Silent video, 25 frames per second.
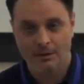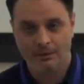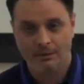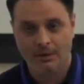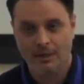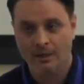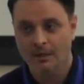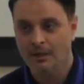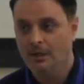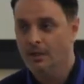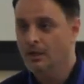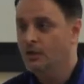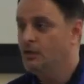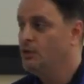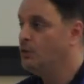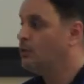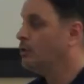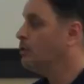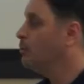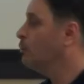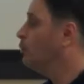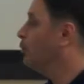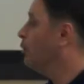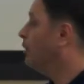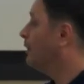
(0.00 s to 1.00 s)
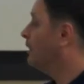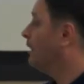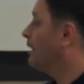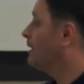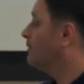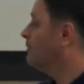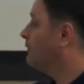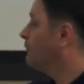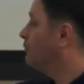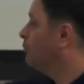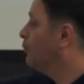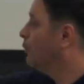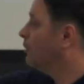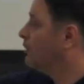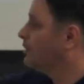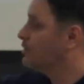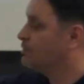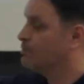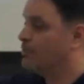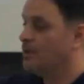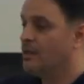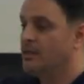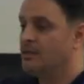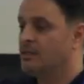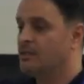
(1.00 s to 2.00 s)
Okay, you can work out of a
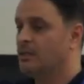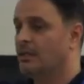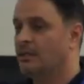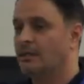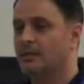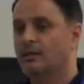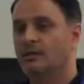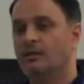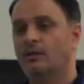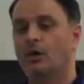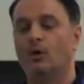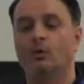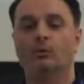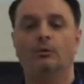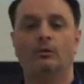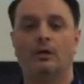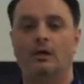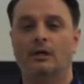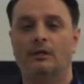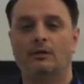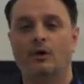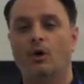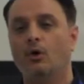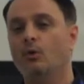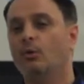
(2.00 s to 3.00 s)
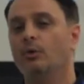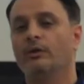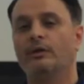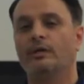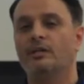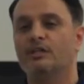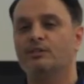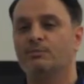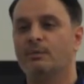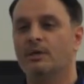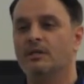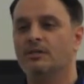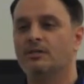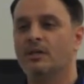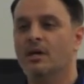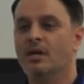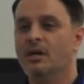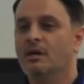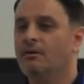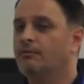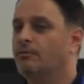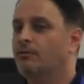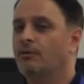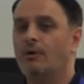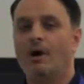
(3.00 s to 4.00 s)
workspace, like a co-working space,
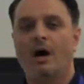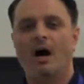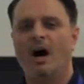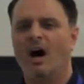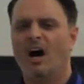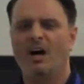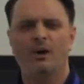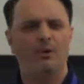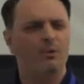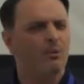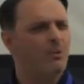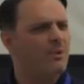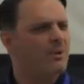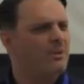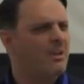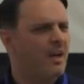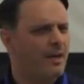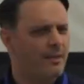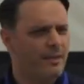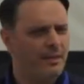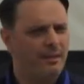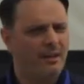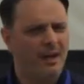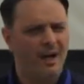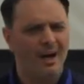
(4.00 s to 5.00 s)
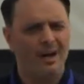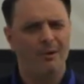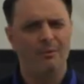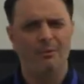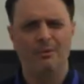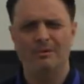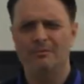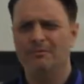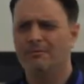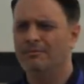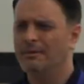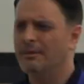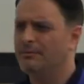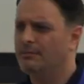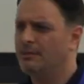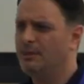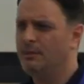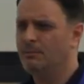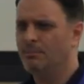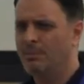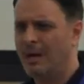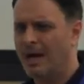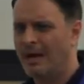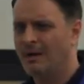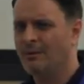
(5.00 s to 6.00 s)
for
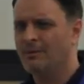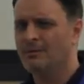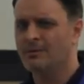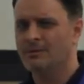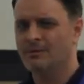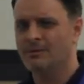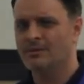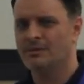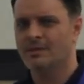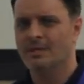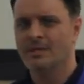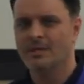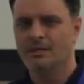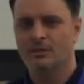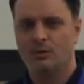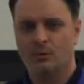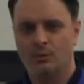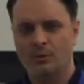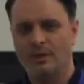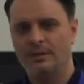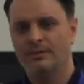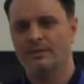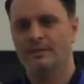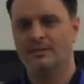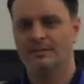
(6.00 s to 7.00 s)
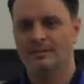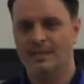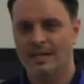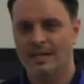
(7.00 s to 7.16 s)
£150 to rent a